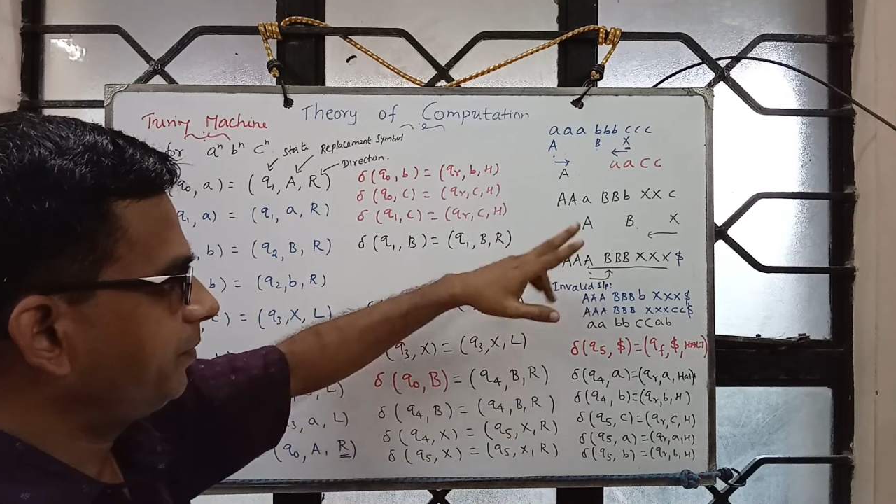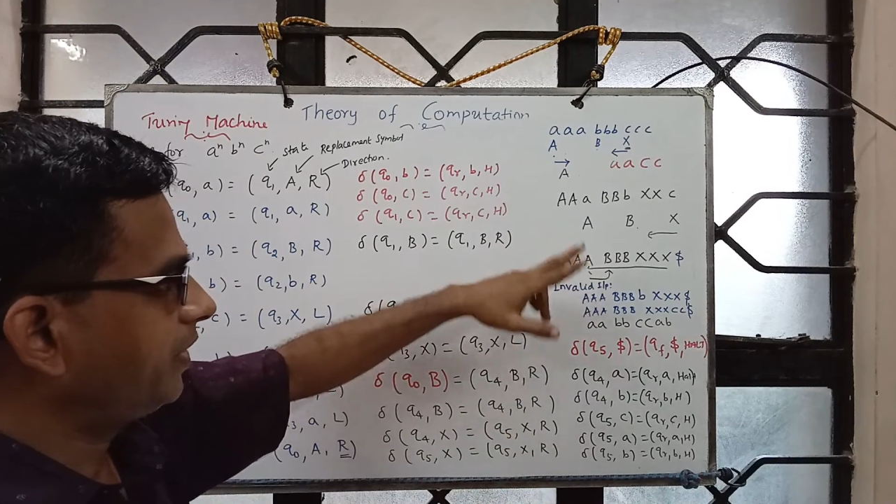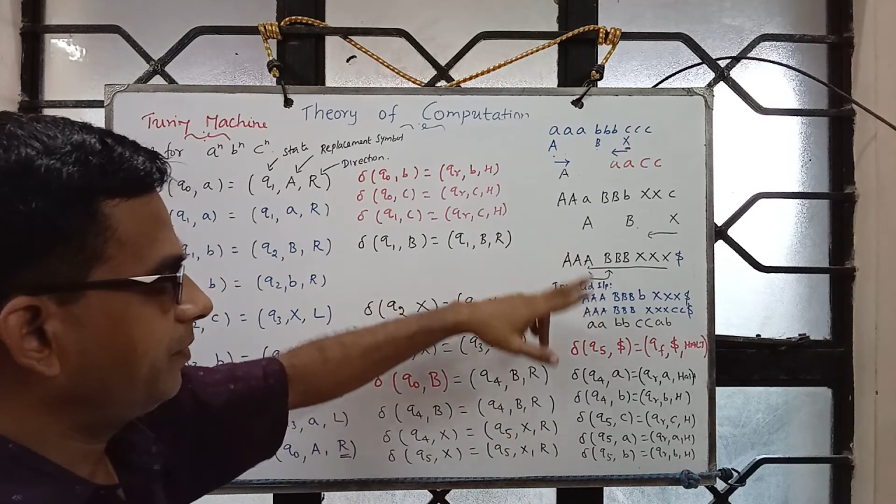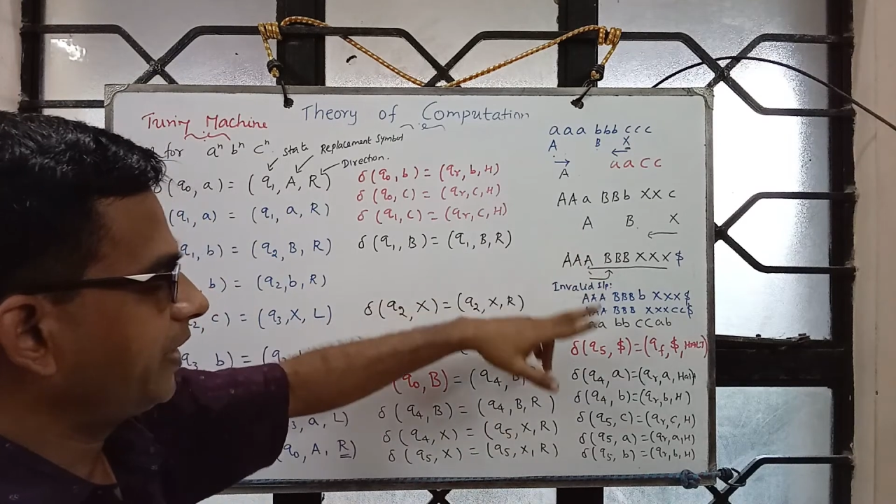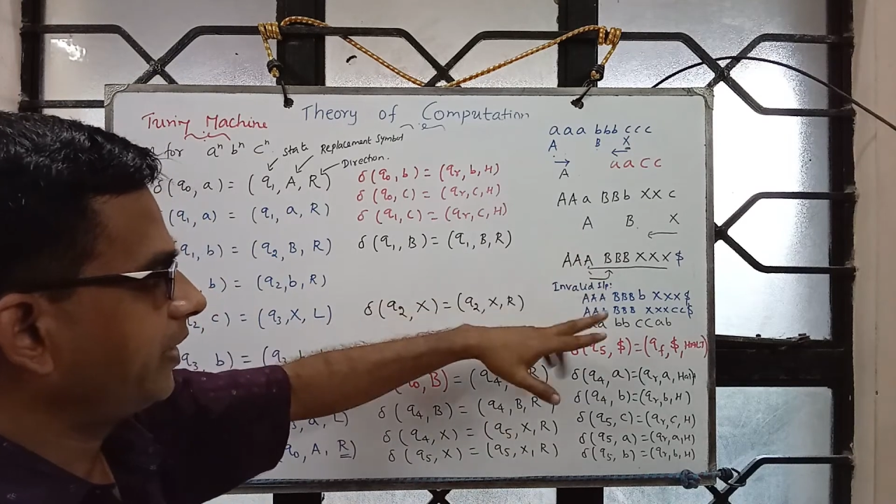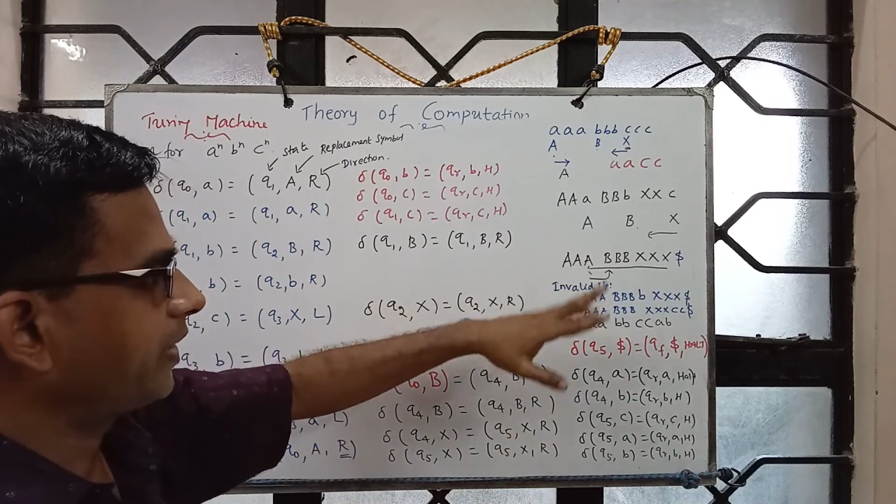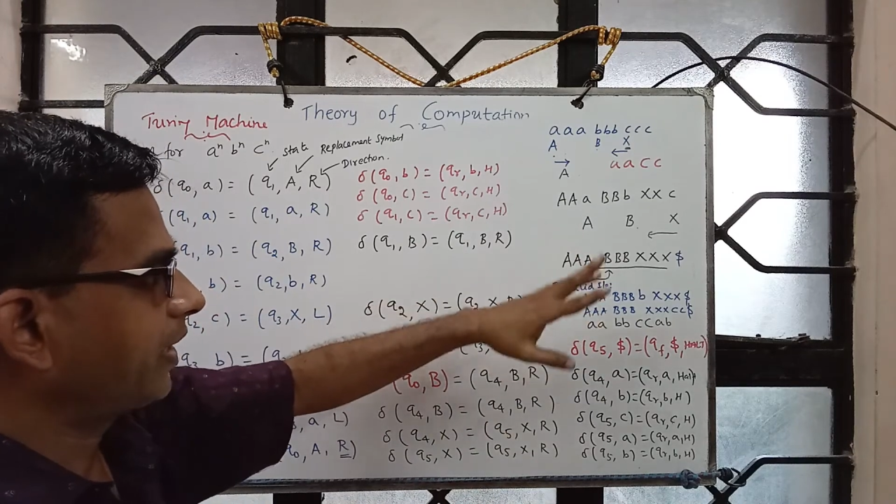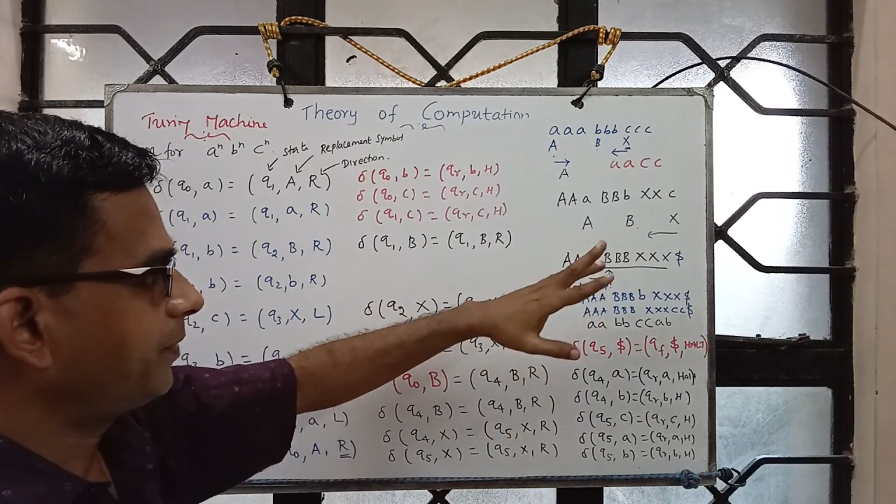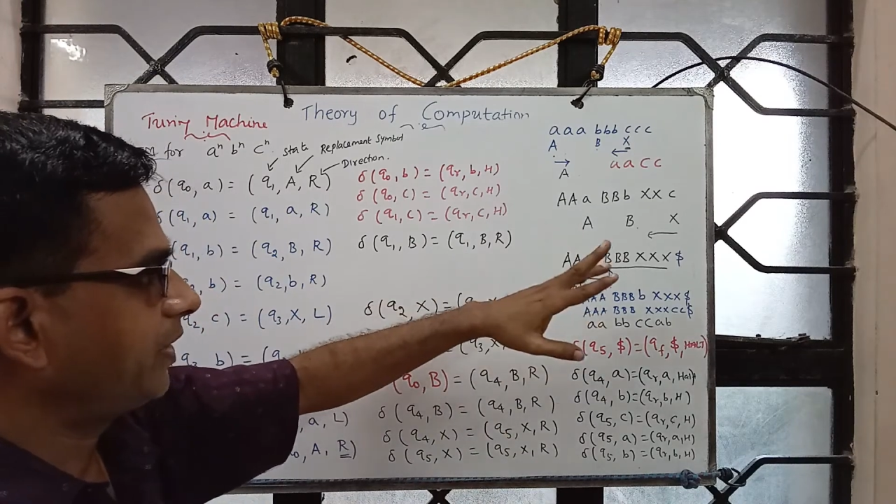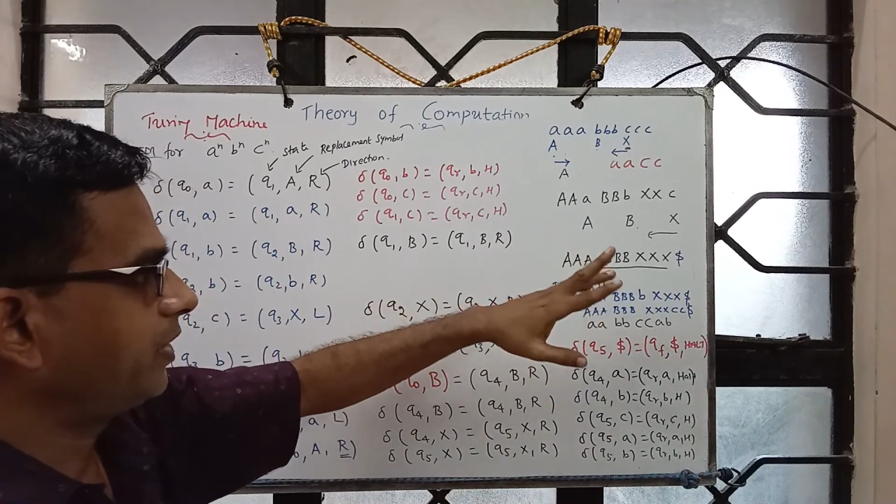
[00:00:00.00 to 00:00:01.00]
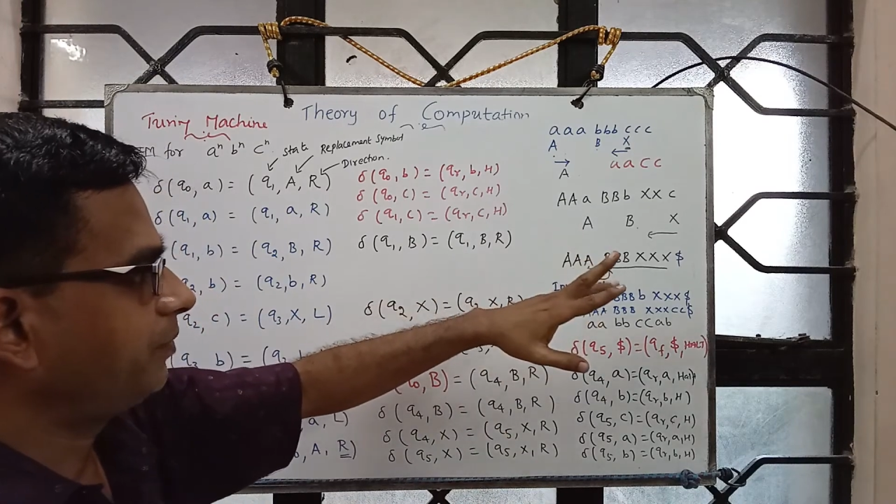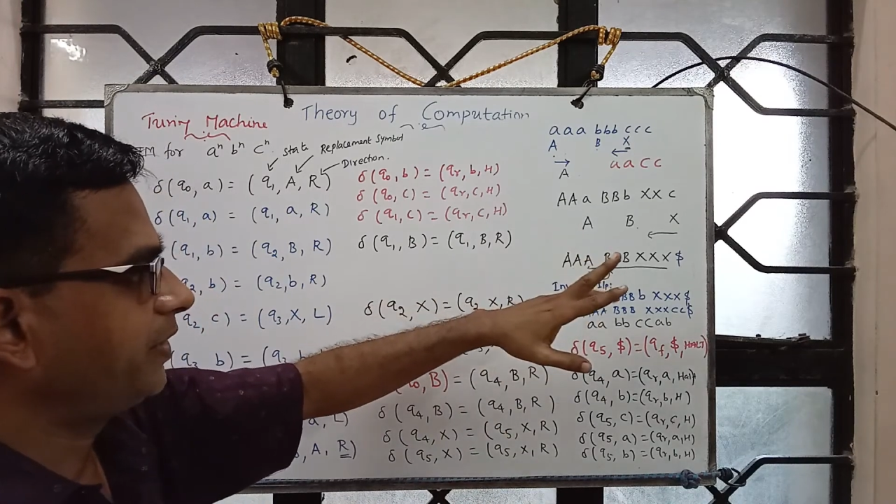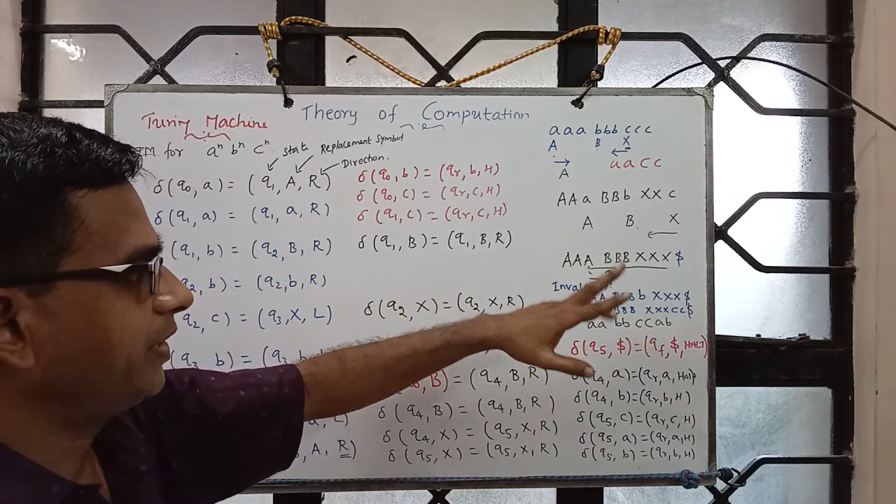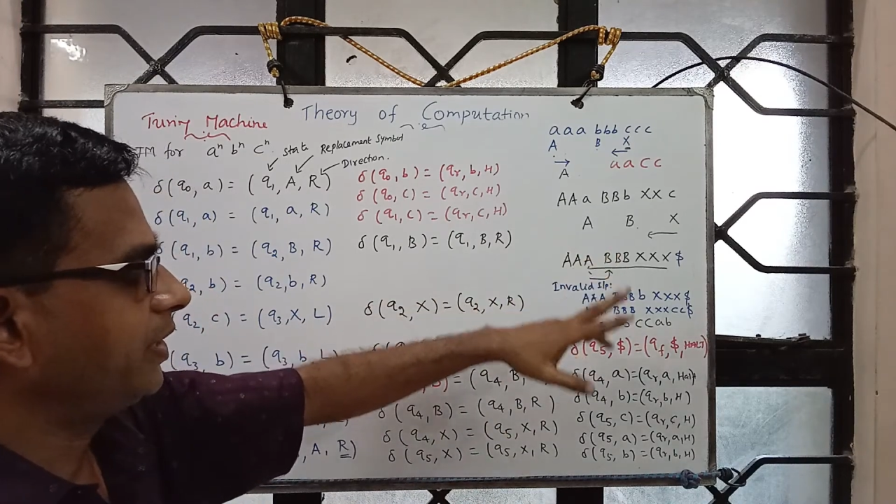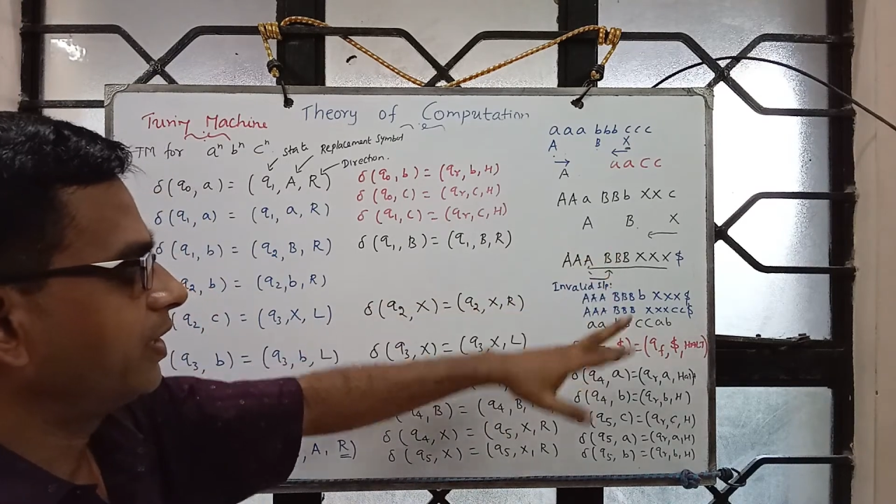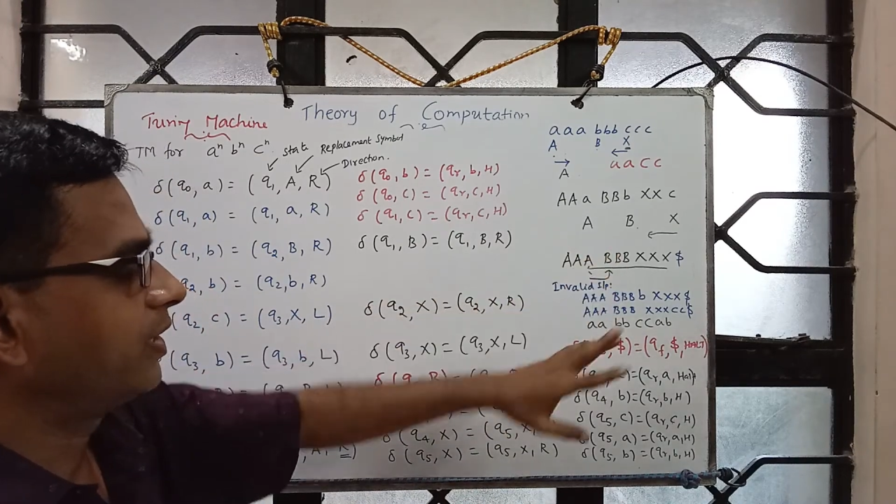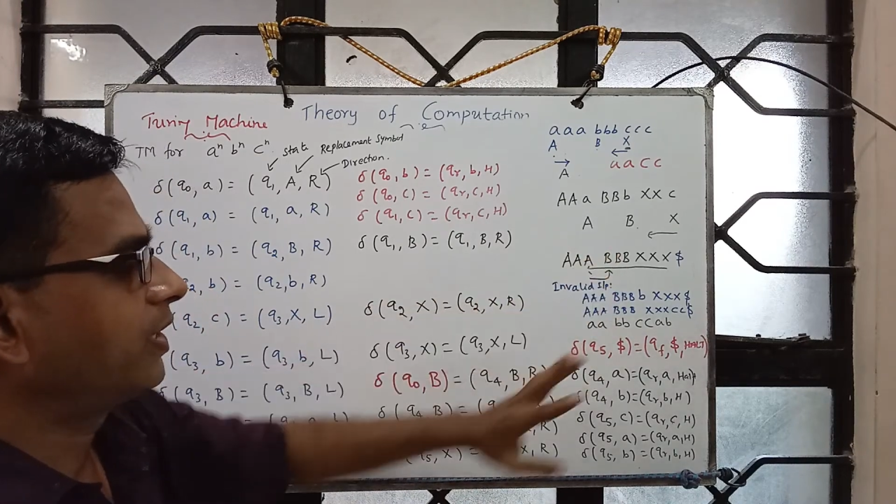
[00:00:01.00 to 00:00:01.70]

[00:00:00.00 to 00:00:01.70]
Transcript: B by capital B,